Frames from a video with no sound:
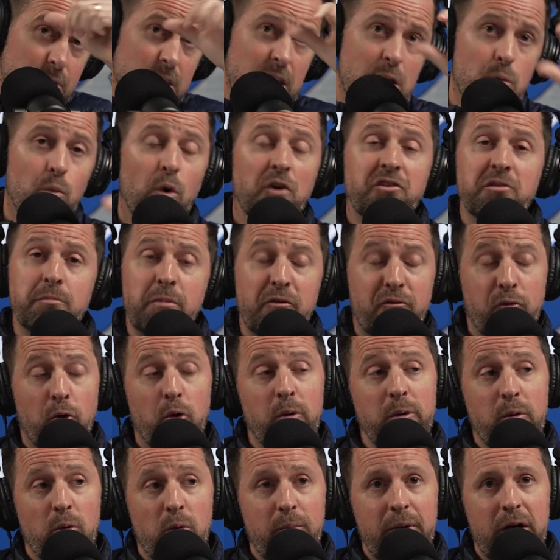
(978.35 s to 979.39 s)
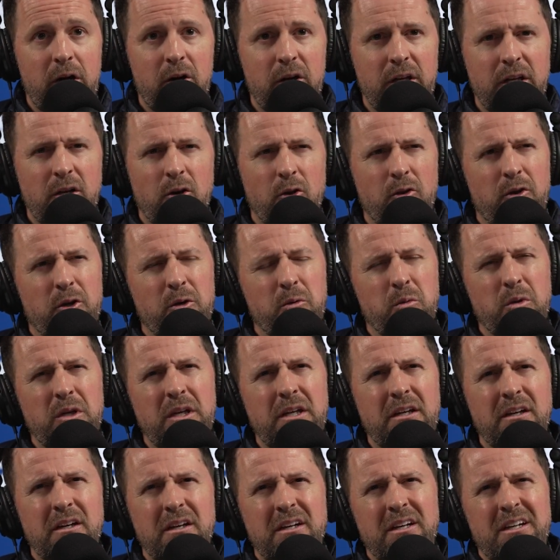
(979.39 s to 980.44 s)
It wasn't before we were married, although
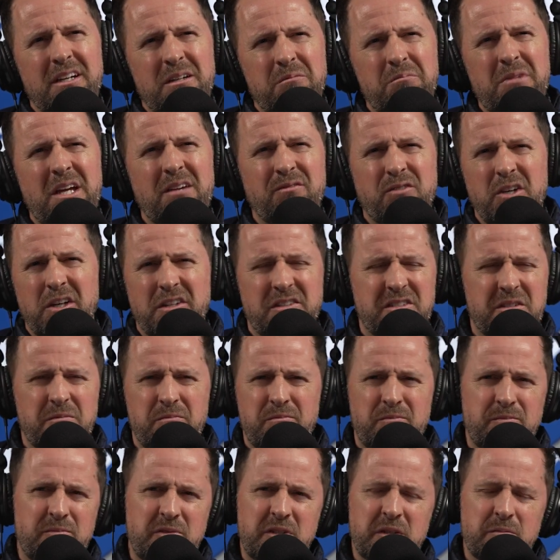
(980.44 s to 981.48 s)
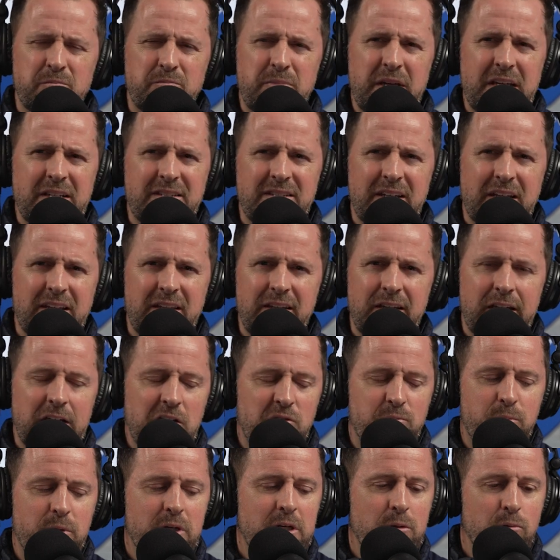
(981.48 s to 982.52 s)
we may have done some basic
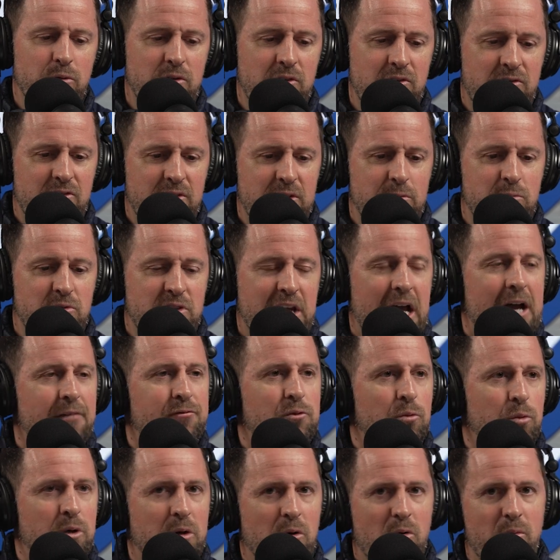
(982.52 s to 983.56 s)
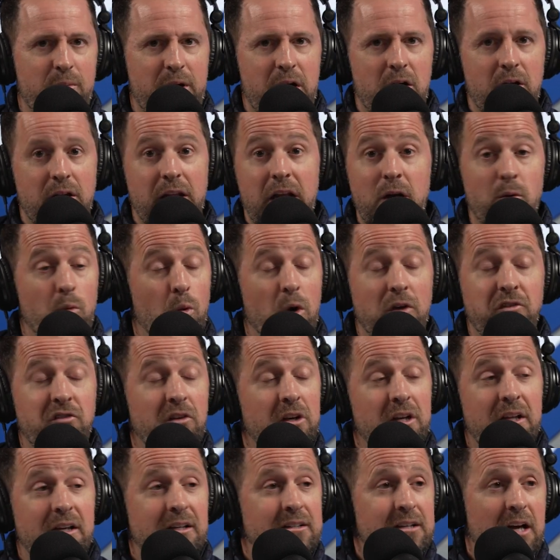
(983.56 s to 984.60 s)
things, but it was after we were married, and it
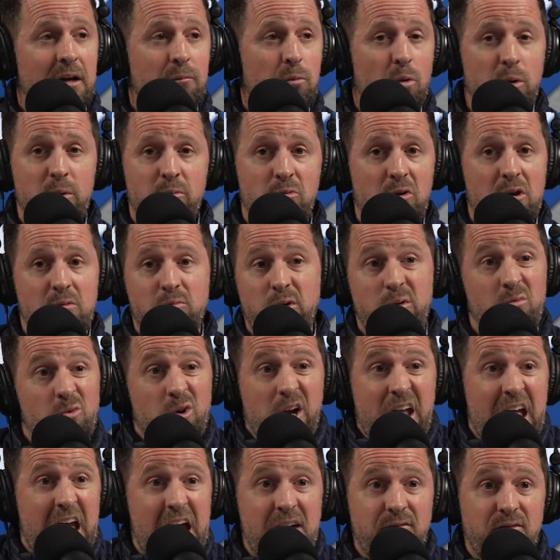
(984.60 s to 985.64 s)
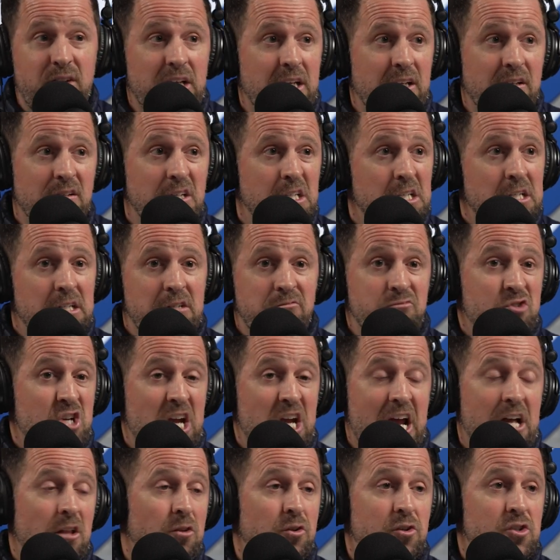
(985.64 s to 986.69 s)
wasn't at a time where we weren't having
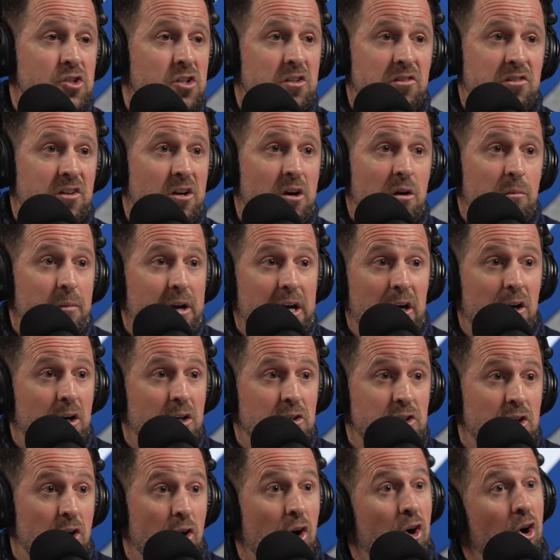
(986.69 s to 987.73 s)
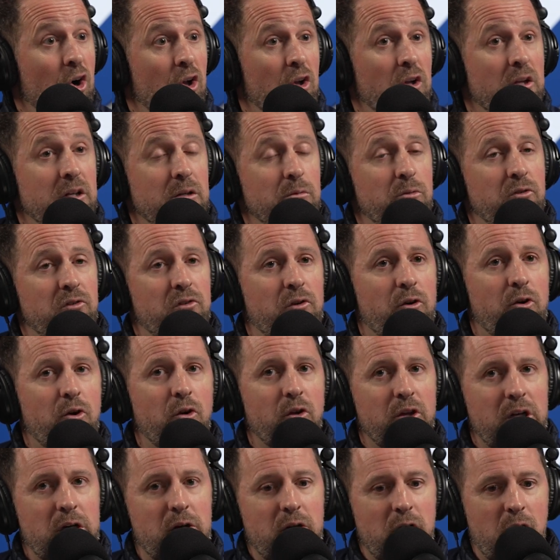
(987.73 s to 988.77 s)
challenges in our marriage at all. It was
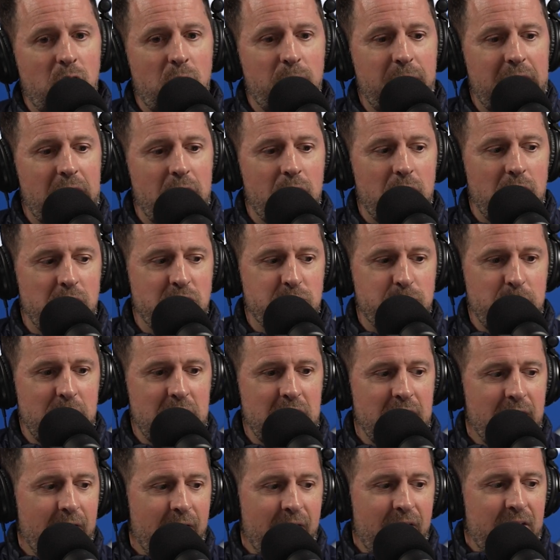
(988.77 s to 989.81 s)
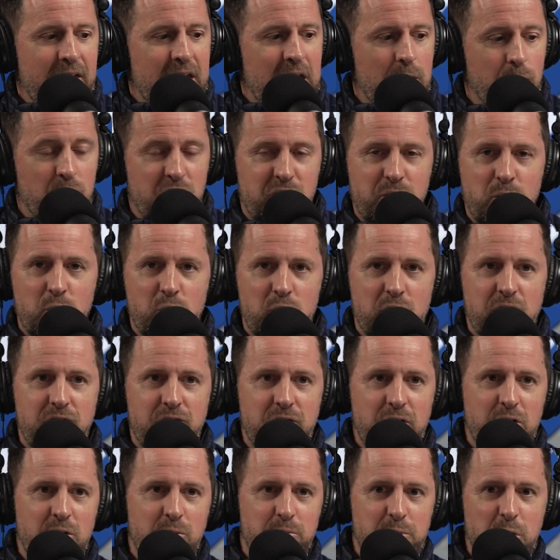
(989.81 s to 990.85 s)
earlier in our marriage, but it was more
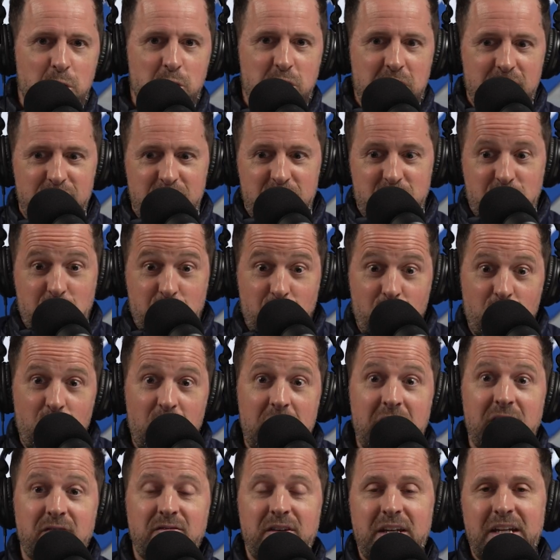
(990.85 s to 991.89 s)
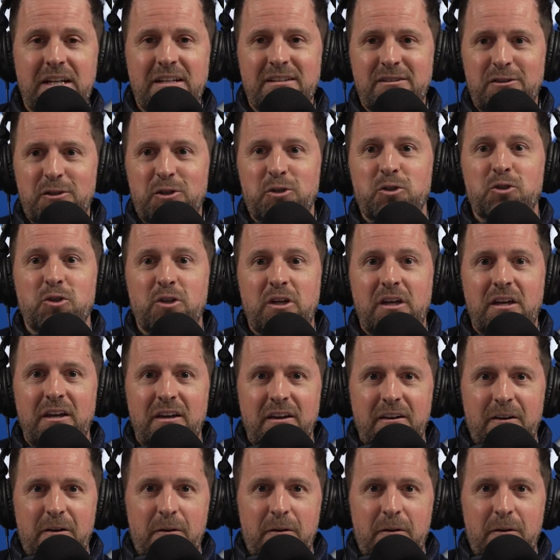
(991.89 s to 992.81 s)
so both of us craving to look